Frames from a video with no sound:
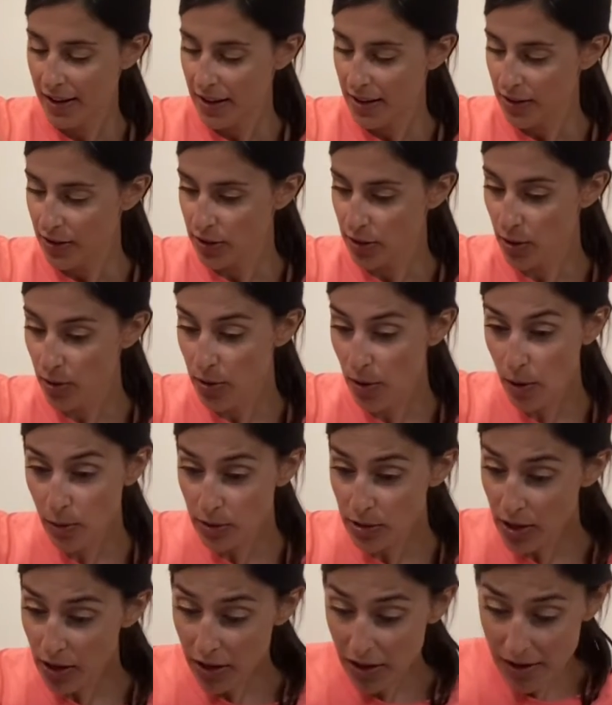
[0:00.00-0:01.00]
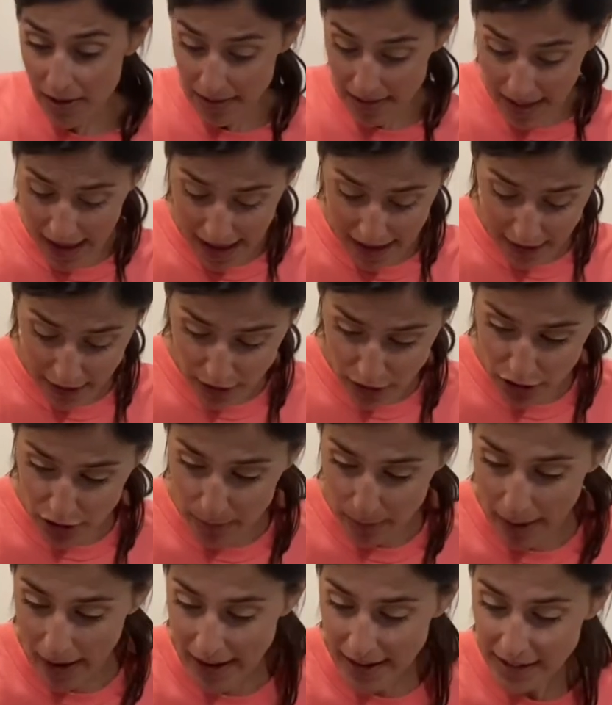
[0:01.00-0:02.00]
So those are the energy
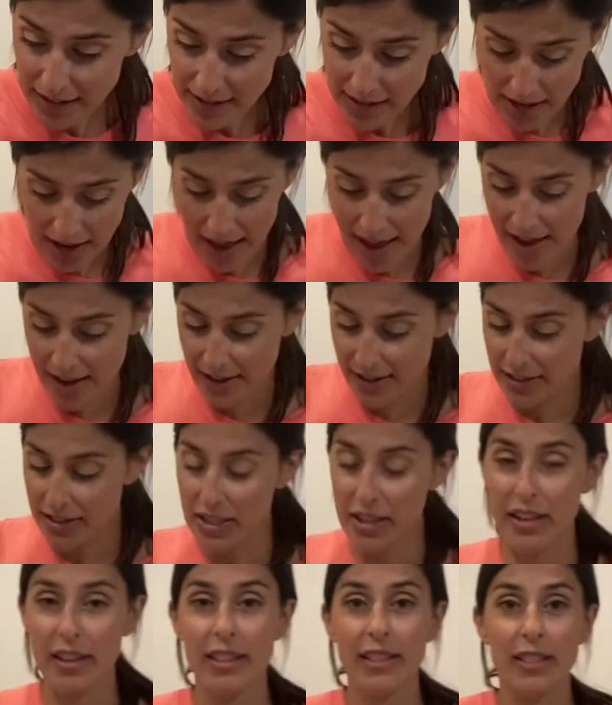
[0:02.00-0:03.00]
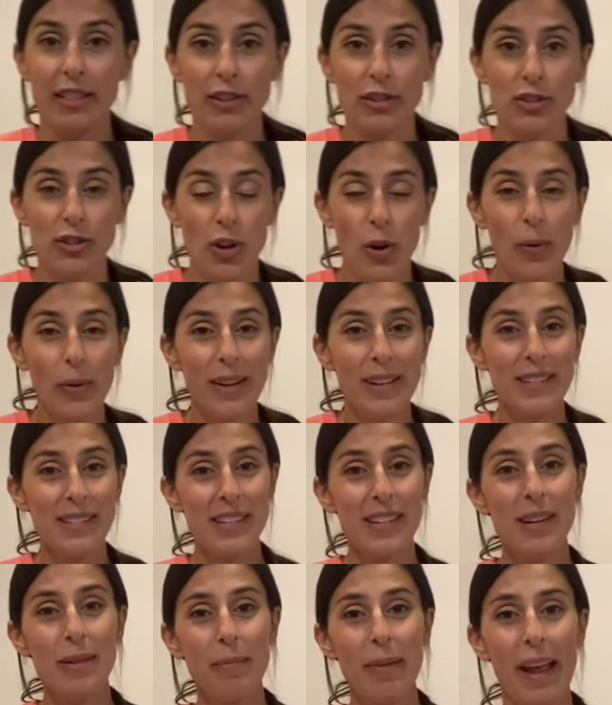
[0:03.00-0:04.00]
bites, and they're so
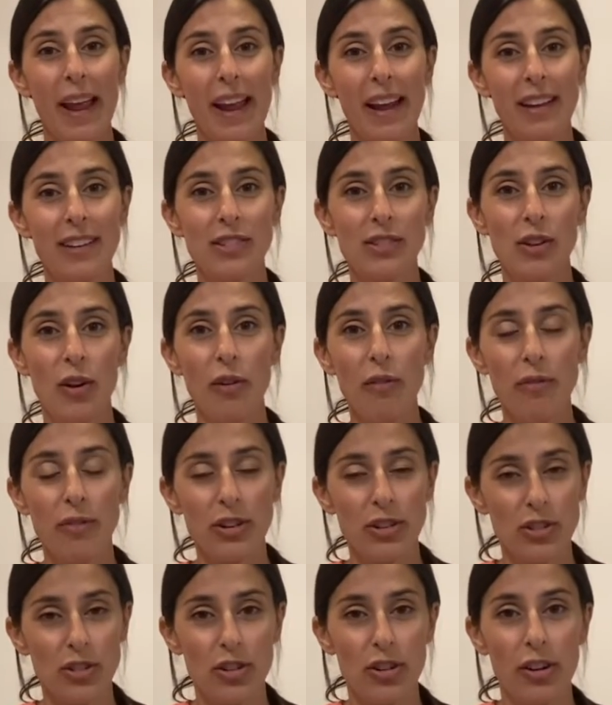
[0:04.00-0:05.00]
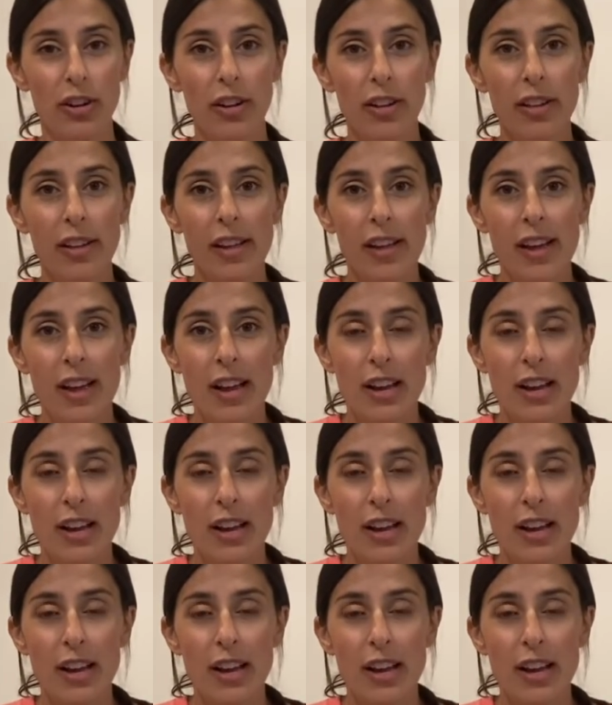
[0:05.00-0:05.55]
easy to make, so versatile.